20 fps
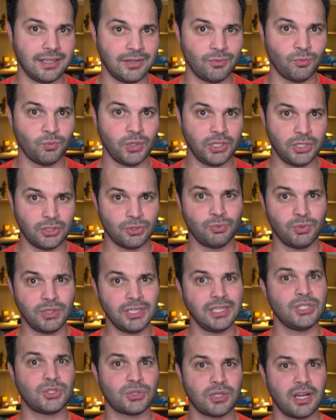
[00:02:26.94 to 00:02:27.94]
And what you're
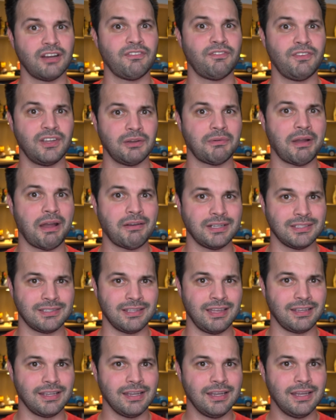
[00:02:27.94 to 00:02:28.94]
really trying to figure out is
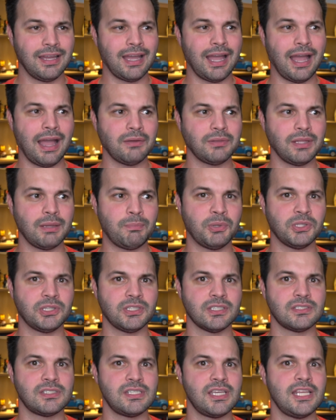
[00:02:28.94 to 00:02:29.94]
like how they put
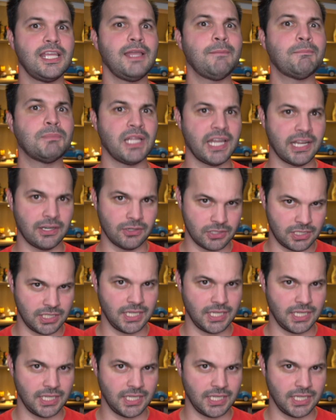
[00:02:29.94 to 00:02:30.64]
the CD player